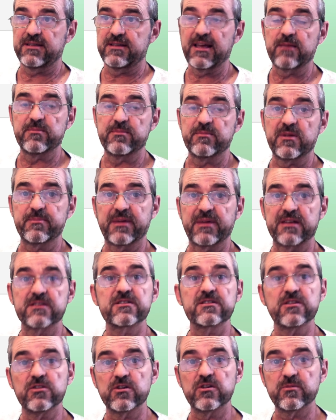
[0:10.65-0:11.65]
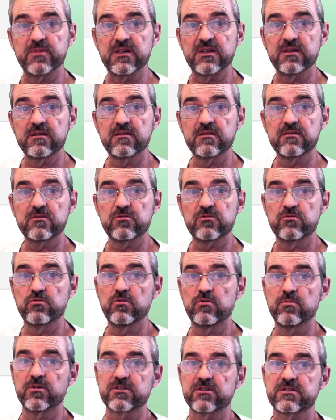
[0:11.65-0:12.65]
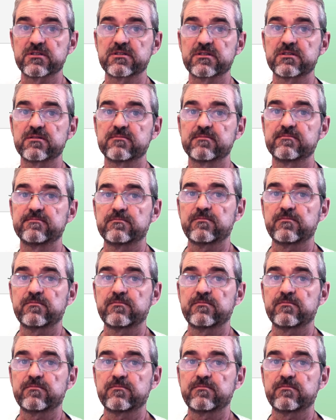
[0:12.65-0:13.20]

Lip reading: YALMIP and SeDuMi toolboxes